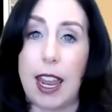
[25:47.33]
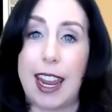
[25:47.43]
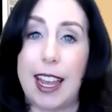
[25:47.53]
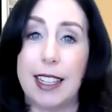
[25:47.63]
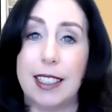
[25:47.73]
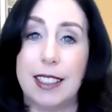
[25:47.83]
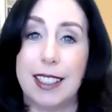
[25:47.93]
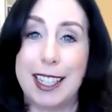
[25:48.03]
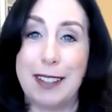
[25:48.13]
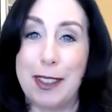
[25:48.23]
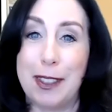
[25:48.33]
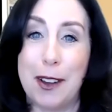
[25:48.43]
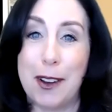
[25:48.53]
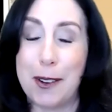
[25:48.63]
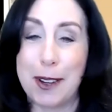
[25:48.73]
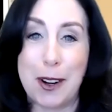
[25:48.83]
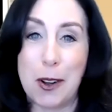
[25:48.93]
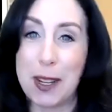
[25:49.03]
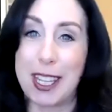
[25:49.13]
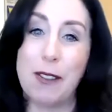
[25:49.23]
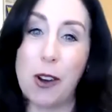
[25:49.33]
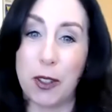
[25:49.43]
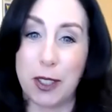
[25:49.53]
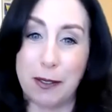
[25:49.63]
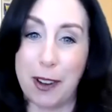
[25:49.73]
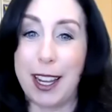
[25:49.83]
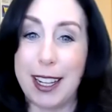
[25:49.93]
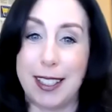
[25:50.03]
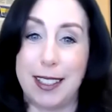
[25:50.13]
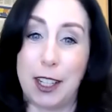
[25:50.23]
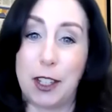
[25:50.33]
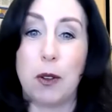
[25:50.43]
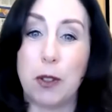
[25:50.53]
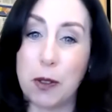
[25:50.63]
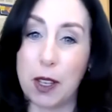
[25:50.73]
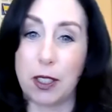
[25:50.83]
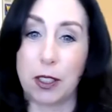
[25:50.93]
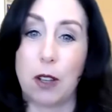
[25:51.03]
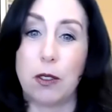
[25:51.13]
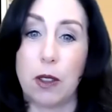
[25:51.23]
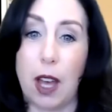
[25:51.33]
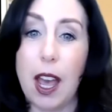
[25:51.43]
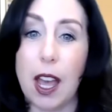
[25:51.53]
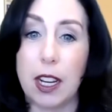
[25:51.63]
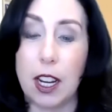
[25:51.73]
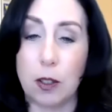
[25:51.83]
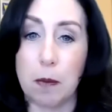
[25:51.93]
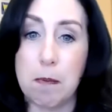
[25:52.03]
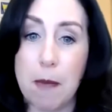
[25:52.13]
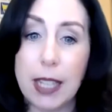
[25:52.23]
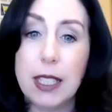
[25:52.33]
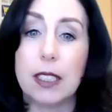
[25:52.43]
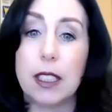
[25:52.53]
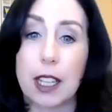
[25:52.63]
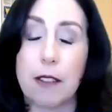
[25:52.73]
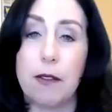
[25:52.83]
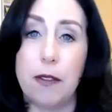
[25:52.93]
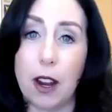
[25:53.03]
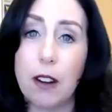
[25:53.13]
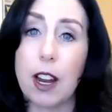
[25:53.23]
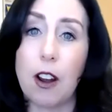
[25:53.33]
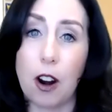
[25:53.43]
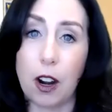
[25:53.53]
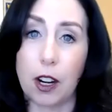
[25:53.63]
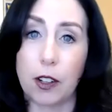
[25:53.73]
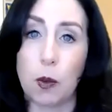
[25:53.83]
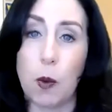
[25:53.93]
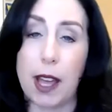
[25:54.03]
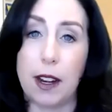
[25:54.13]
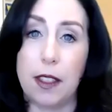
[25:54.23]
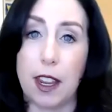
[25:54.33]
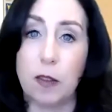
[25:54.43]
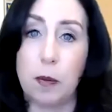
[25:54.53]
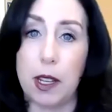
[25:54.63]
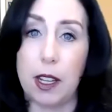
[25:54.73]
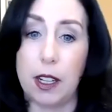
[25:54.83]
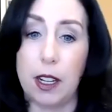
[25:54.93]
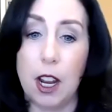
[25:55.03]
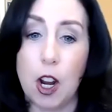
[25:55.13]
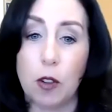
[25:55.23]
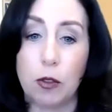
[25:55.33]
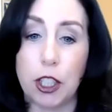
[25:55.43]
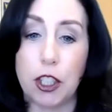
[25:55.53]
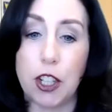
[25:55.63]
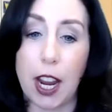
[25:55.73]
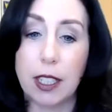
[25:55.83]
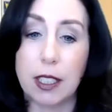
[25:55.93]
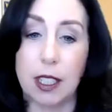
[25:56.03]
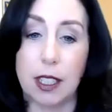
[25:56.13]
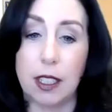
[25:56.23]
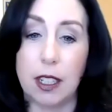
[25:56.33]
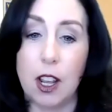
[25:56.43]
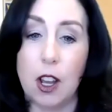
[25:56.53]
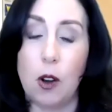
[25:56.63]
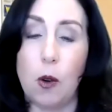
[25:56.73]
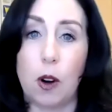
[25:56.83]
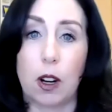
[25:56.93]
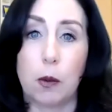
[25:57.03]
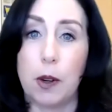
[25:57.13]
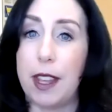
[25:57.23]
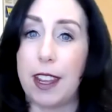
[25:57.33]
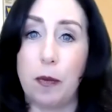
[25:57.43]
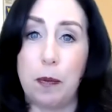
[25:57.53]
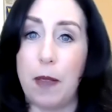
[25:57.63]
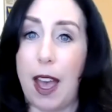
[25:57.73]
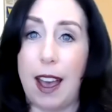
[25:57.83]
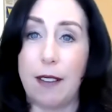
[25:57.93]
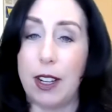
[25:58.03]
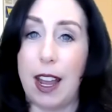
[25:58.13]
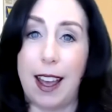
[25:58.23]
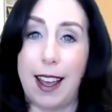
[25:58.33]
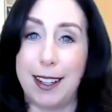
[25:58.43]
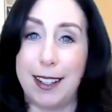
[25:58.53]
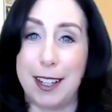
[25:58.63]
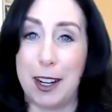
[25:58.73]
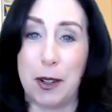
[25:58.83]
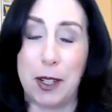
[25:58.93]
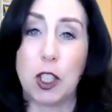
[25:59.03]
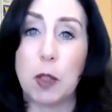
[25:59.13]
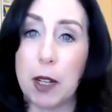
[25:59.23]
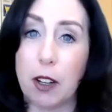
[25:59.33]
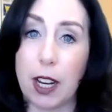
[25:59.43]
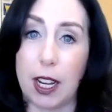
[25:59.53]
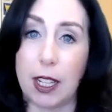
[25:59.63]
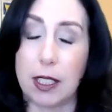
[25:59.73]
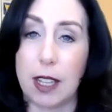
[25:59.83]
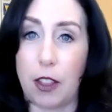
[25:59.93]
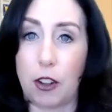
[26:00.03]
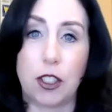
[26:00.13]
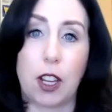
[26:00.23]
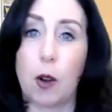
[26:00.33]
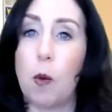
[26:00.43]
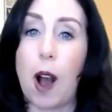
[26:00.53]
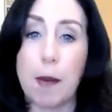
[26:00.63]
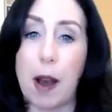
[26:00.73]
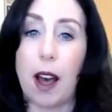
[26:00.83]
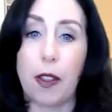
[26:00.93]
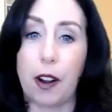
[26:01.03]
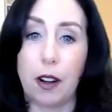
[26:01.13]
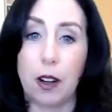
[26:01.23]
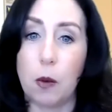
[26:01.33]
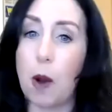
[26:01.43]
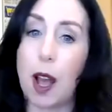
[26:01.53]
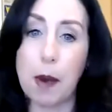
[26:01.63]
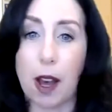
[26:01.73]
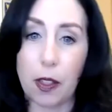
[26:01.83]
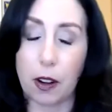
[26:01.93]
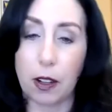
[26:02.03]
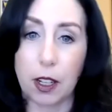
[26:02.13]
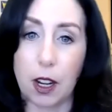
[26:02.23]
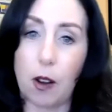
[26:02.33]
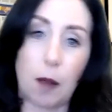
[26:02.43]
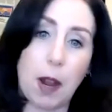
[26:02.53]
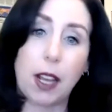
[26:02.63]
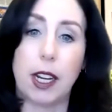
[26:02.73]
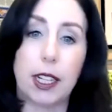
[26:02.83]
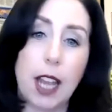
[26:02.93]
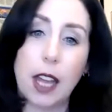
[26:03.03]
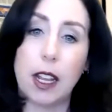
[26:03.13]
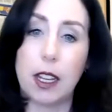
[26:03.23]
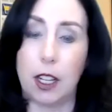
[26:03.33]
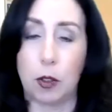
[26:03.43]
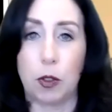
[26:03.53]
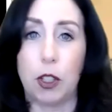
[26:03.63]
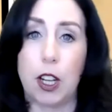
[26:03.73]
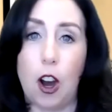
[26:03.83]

And even though, you know, we give all this advice to say, go do this and go do that, it's mentally very hard when they've been rejected or when they haven't had you know an experience and they're just like why bother why bother you know i'm not going to get it it's really